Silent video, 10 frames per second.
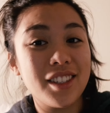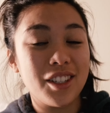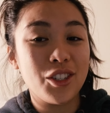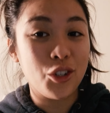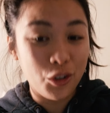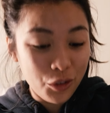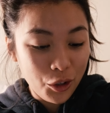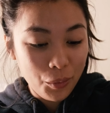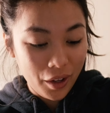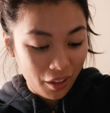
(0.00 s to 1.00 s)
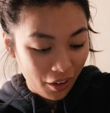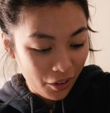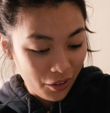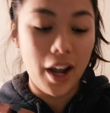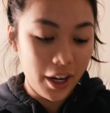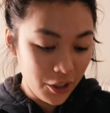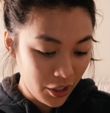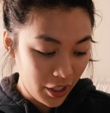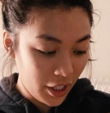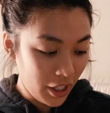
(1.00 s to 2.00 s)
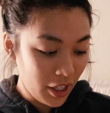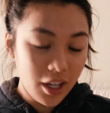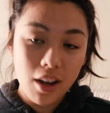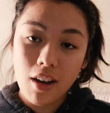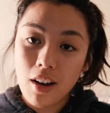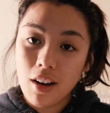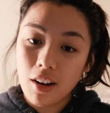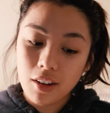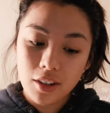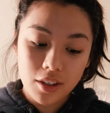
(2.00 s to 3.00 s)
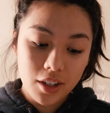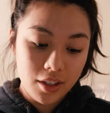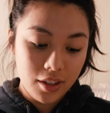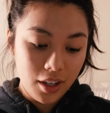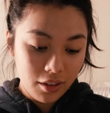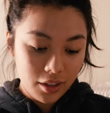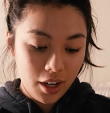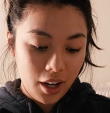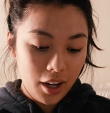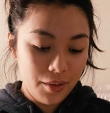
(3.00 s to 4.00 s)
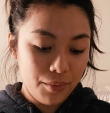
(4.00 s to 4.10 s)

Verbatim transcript: the cervical pillow actually on a sale today,